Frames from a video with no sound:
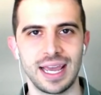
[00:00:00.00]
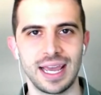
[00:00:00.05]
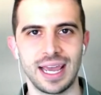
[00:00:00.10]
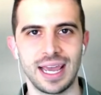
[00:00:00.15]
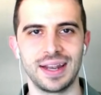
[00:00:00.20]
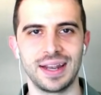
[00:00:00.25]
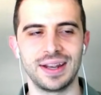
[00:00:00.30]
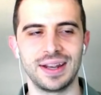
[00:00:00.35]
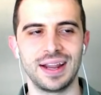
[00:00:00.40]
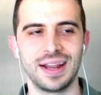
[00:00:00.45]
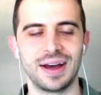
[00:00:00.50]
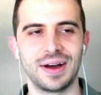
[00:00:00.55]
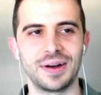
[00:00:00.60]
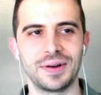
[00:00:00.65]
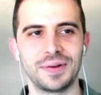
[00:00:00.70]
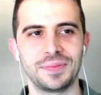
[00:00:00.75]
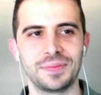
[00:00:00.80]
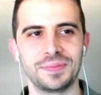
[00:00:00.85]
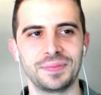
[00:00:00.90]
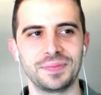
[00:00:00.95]
and
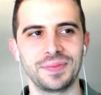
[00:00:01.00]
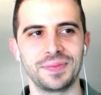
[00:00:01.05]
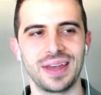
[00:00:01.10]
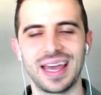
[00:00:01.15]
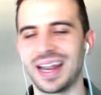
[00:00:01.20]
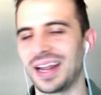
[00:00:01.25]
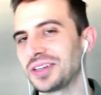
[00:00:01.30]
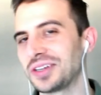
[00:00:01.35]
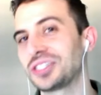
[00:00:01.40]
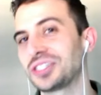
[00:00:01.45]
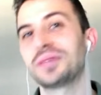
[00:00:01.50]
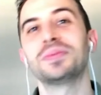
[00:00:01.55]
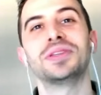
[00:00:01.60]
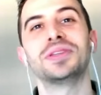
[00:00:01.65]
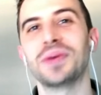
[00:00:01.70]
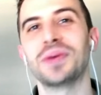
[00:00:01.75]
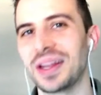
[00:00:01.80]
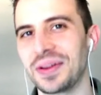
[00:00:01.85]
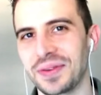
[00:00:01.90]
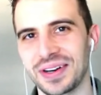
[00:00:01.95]
I'll ship it to
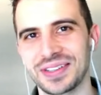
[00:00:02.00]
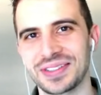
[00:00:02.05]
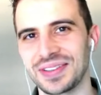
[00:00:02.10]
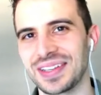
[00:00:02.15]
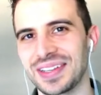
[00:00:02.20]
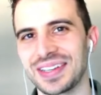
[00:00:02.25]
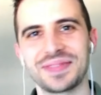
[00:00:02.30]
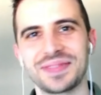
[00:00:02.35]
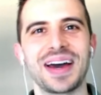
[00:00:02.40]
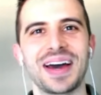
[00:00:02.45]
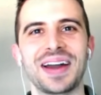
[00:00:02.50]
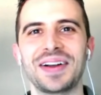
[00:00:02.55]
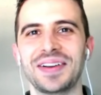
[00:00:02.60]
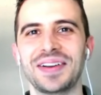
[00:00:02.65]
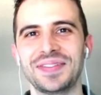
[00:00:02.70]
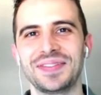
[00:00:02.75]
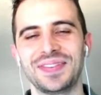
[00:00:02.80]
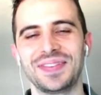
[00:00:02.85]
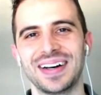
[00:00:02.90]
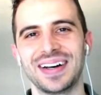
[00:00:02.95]
you anywhere. So it doesn't
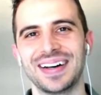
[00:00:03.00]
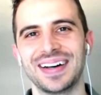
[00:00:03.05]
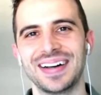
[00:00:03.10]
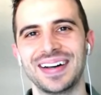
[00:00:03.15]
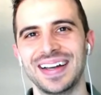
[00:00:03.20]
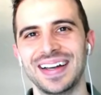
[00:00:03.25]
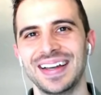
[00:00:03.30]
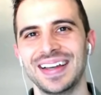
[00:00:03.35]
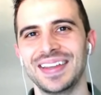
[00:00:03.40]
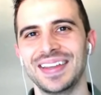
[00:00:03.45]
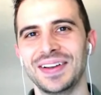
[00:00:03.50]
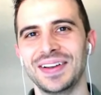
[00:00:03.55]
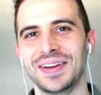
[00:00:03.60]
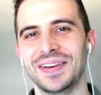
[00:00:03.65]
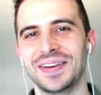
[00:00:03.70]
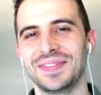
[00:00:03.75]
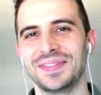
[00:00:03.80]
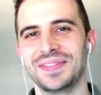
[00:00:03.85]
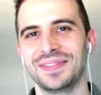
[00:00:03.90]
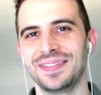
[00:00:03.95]
matter if
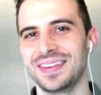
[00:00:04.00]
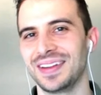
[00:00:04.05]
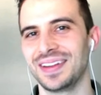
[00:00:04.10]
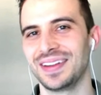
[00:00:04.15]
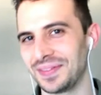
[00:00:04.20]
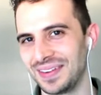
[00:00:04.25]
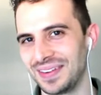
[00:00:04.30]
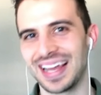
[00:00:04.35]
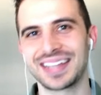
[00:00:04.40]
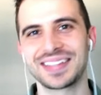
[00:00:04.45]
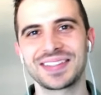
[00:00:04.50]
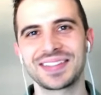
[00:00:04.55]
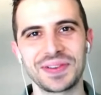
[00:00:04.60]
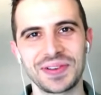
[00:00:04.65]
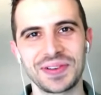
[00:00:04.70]
you're next door